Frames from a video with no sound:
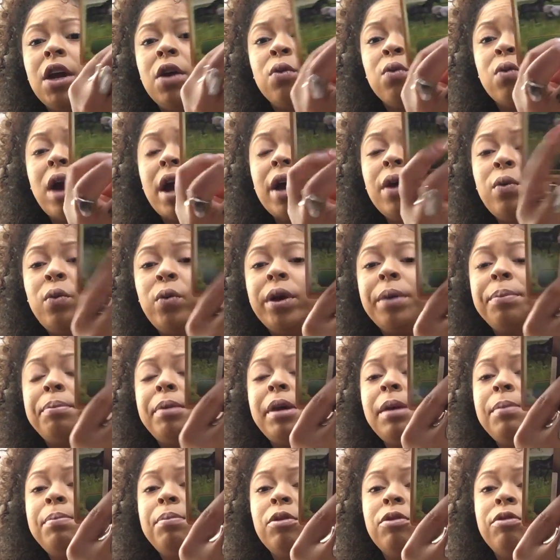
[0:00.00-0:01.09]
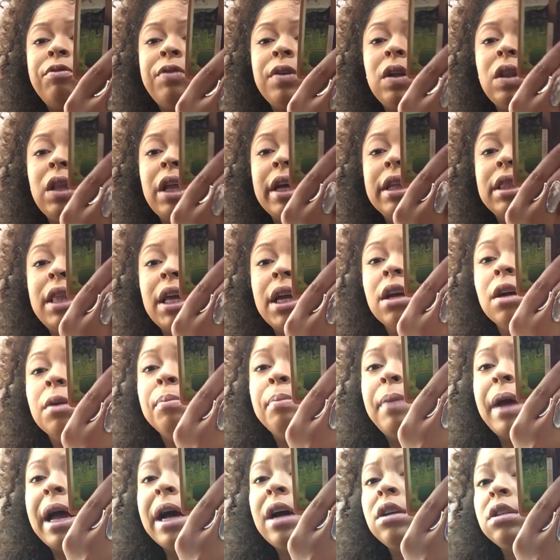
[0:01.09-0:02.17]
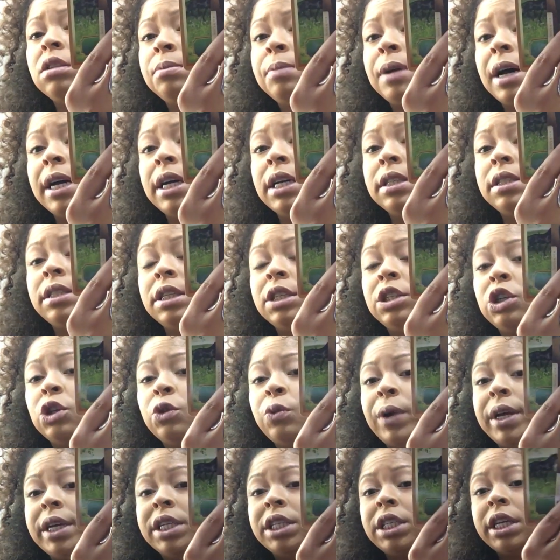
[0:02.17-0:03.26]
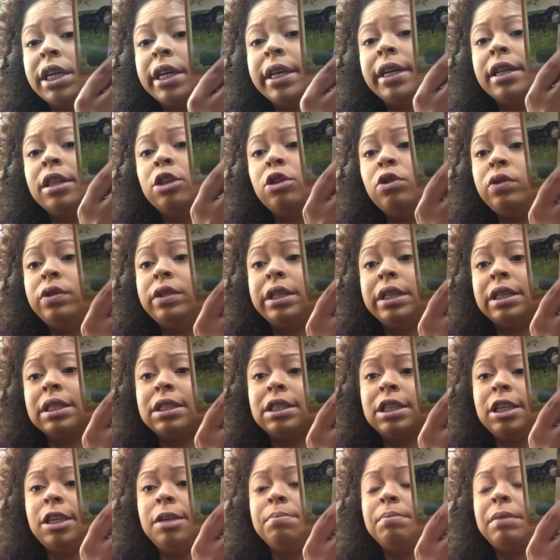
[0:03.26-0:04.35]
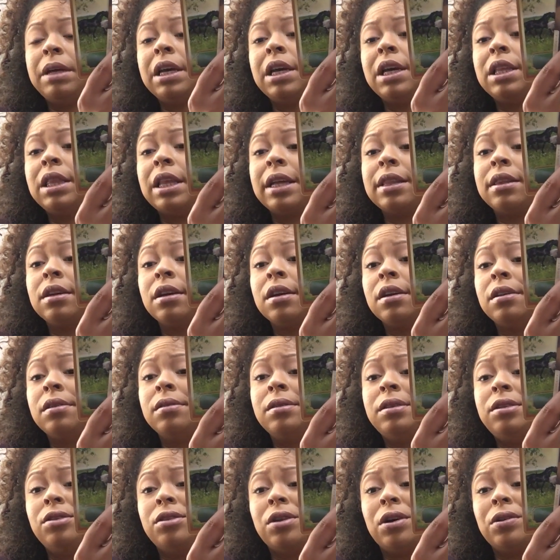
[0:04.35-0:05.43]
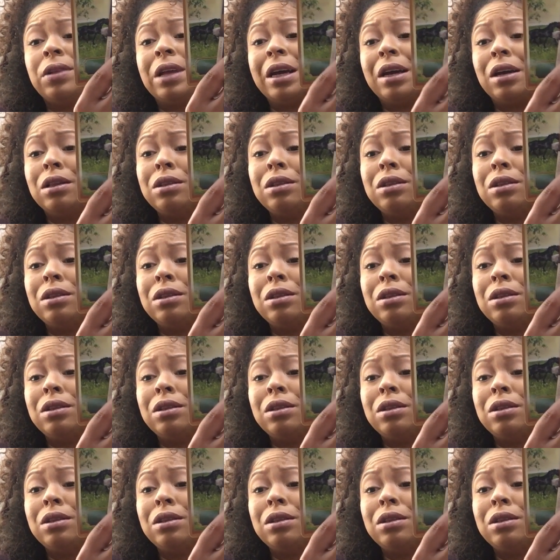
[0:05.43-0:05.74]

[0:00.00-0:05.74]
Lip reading: And right when people feel like they are bound by a situation, losing sleep, thinking that they're, you know, like